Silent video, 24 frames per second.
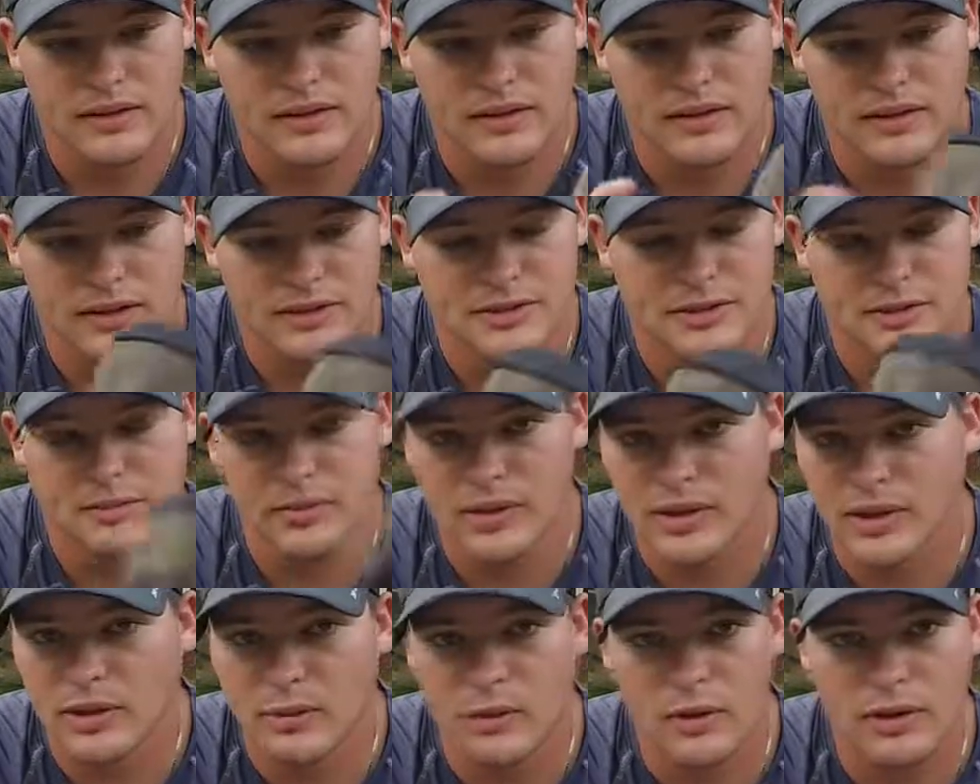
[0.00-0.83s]
Get you a
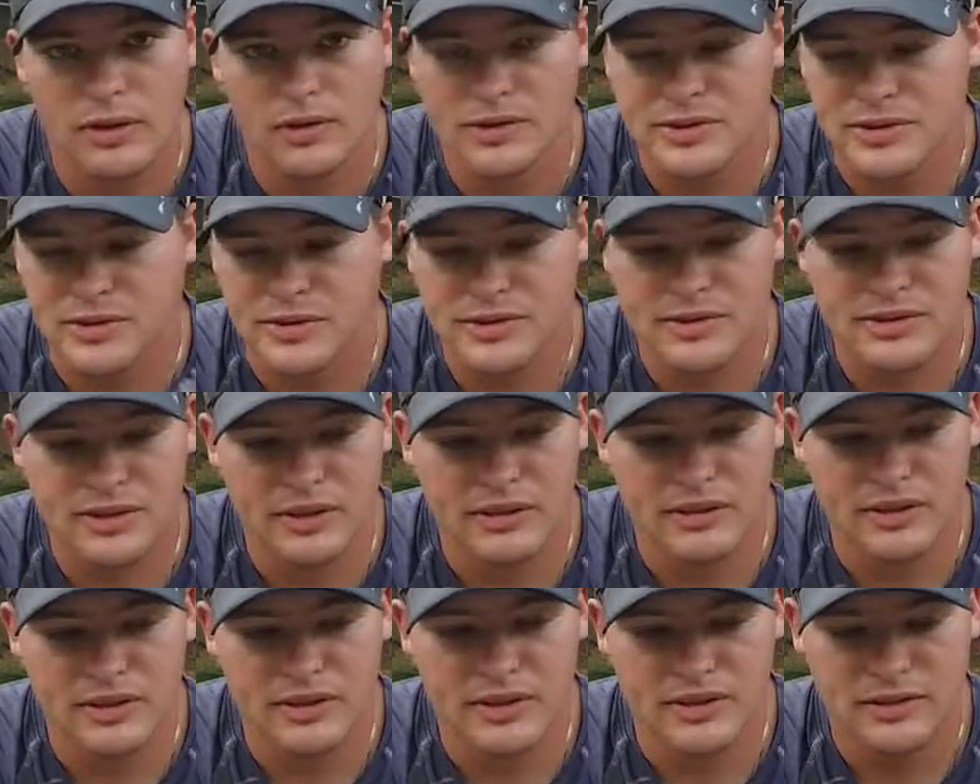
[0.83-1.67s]
pair of water shoes.
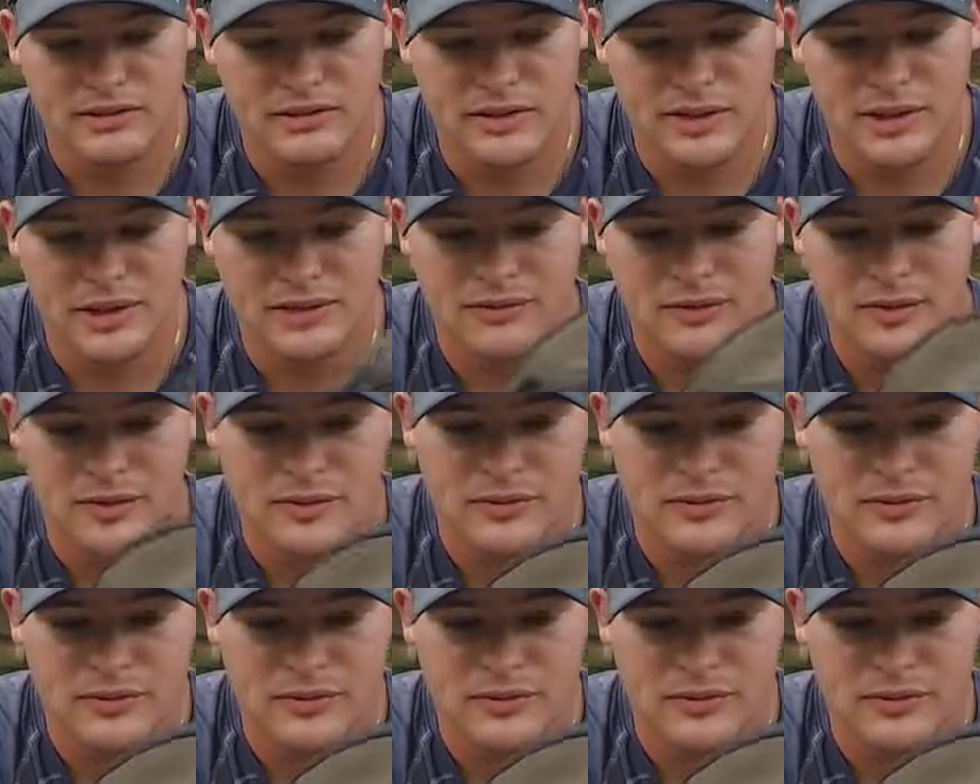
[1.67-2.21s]
Don't need any felt